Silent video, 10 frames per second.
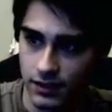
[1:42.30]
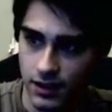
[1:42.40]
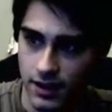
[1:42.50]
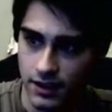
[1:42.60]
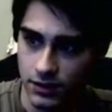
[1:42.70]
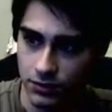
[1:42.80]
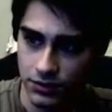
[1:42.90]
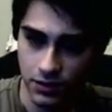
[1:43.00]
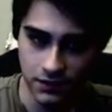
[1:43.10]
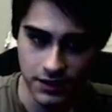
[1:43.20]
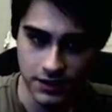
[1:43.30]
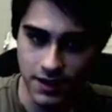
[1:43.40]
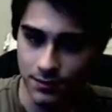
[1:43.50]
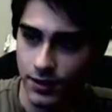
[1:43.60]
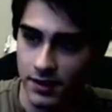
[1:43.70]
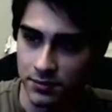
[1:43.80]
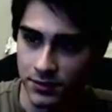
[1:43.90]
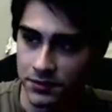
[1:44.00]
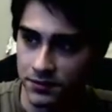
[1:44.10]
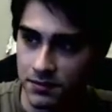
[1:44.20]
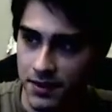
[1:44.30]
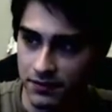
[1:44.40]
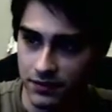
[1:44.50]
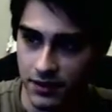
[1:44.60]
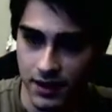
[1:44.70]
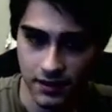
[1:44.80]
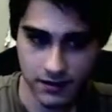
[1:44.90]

This will serve as temporary proof for now.